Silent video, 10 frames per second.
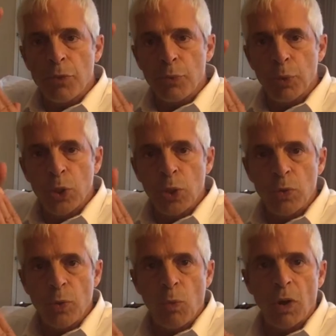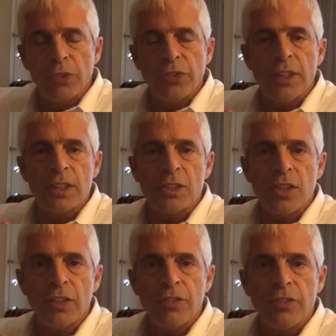through the walls of the
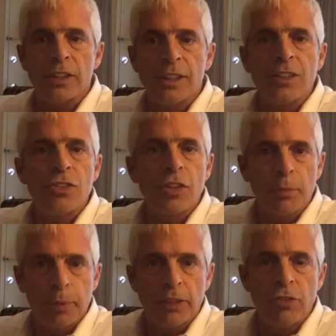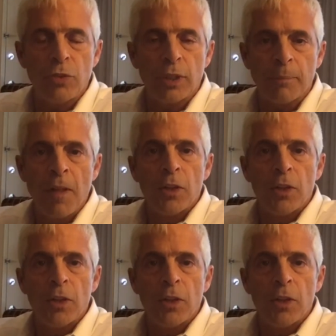intestine into the bloodstream,